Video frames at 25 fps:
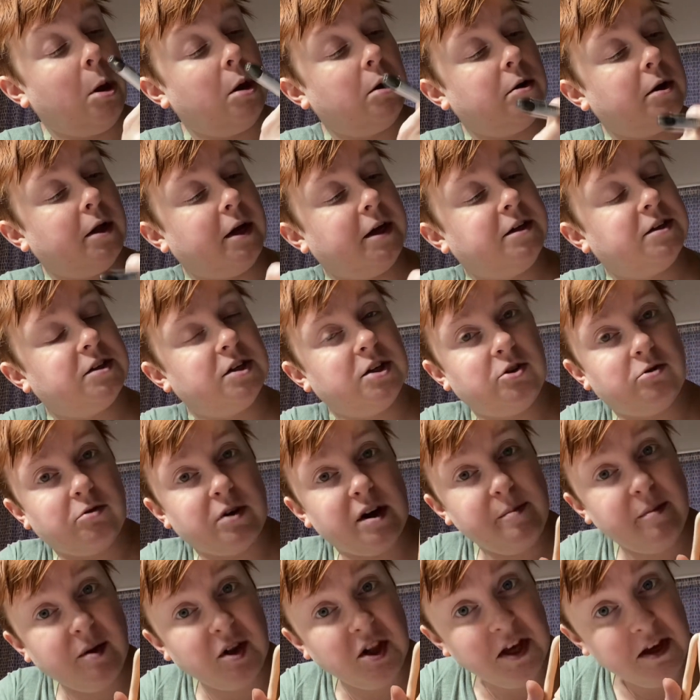Nice and
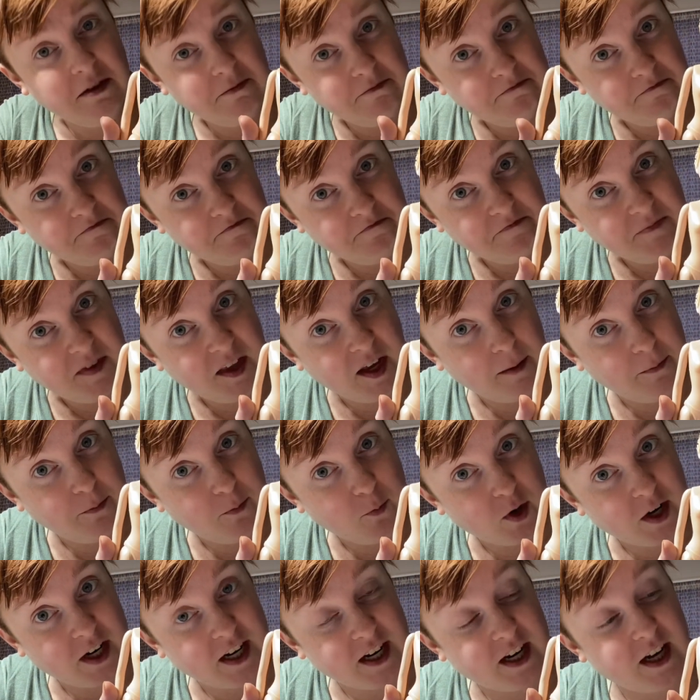creepily. Yep,
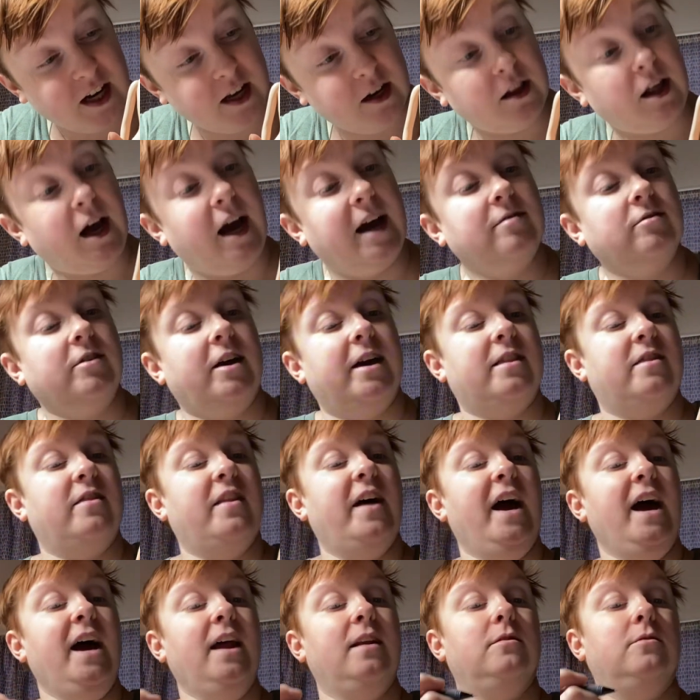we're gonna cut a line like
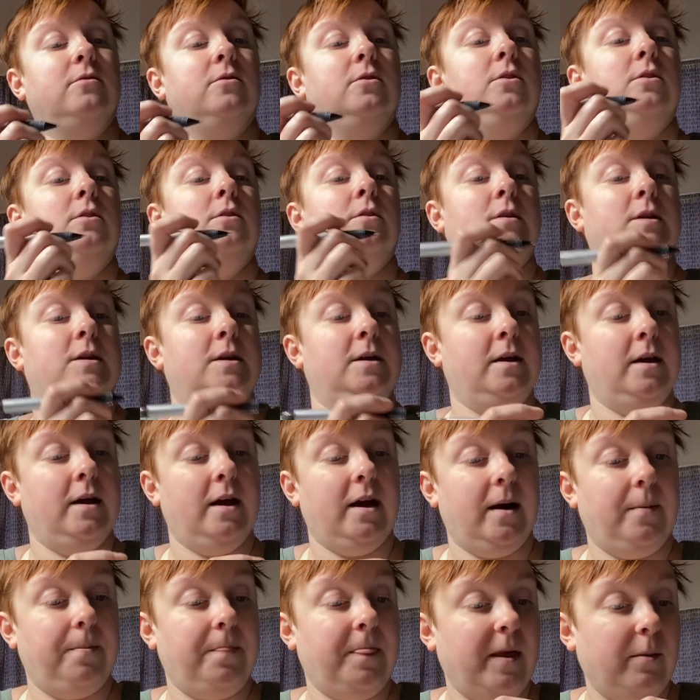that.
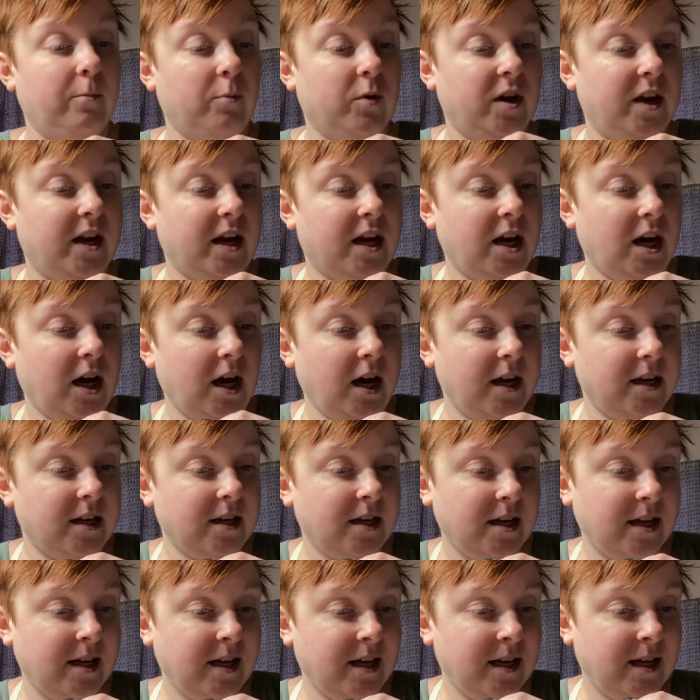And then we're gonna cut
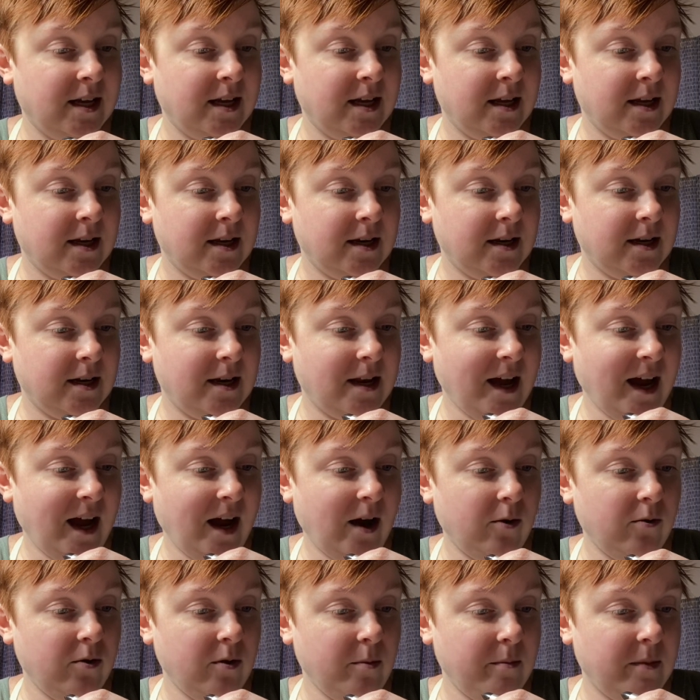
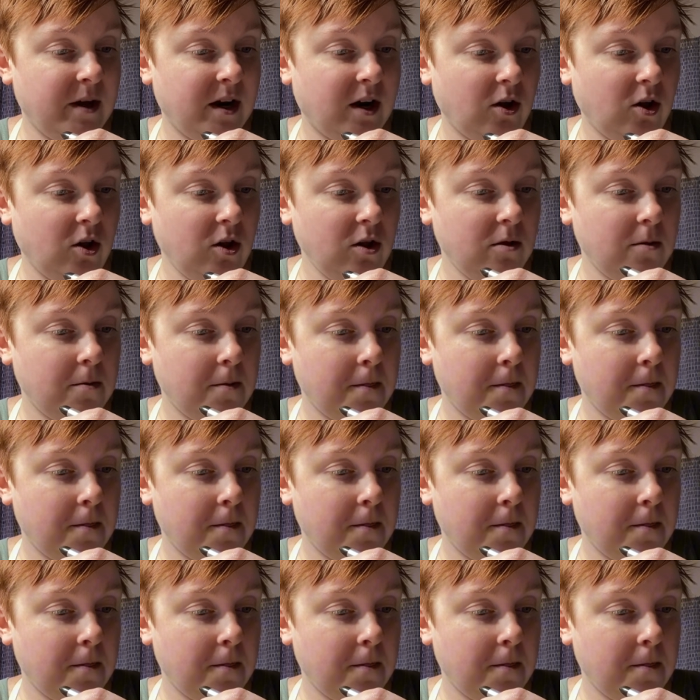down the middle